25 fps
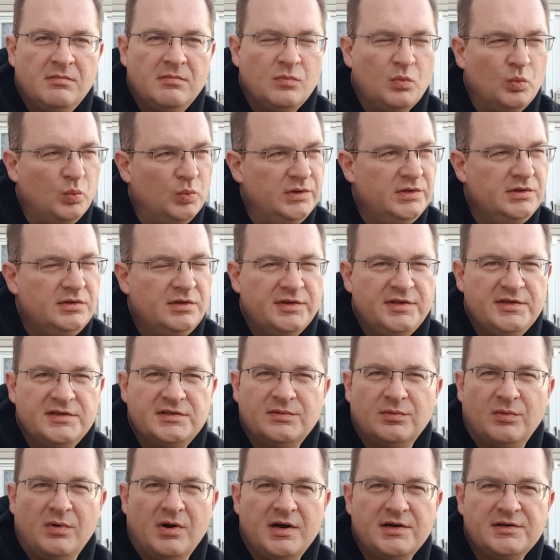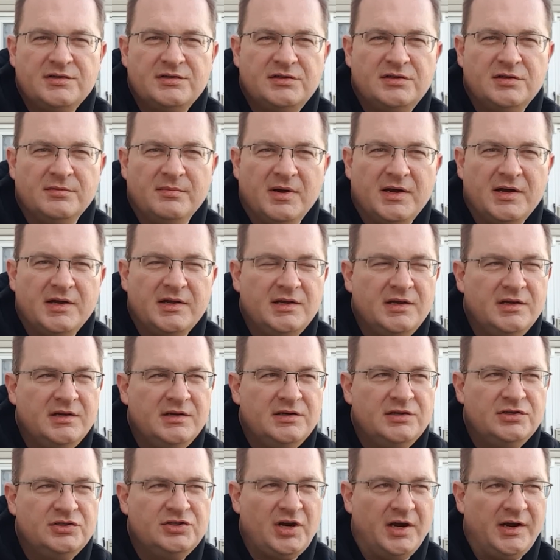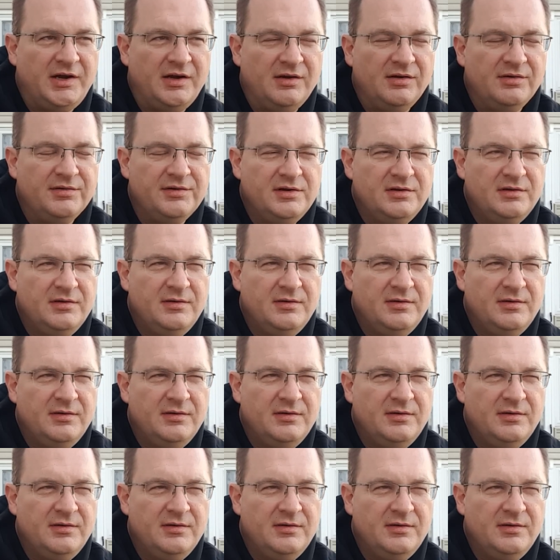will this watch to my child.